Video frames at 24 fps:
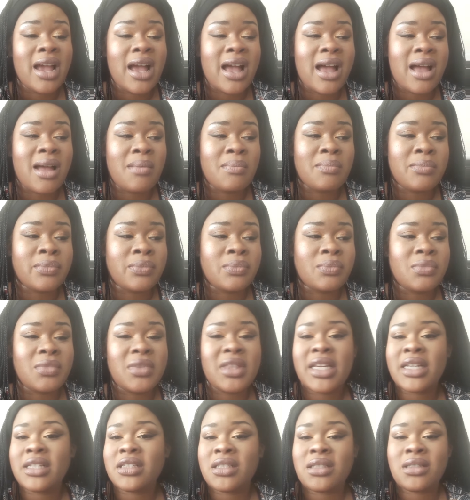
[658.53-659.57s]
um
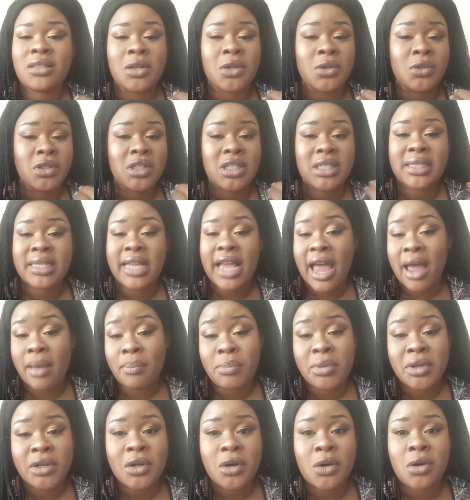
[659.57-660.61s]
things don't just
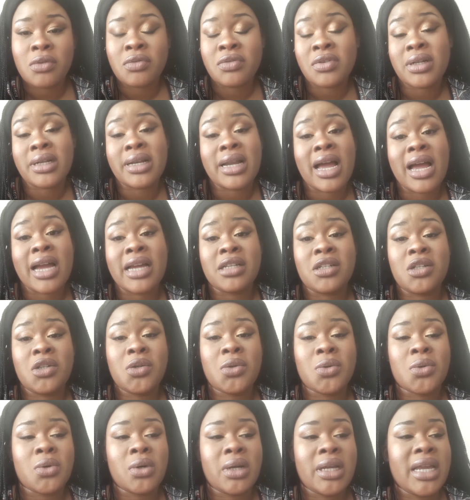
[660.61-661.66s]
happen overnight
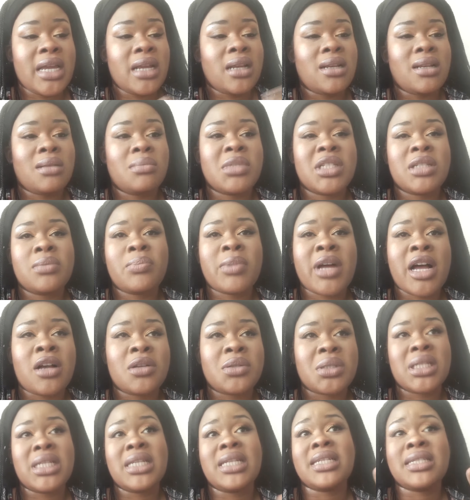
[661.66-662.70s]
your kingdom spouse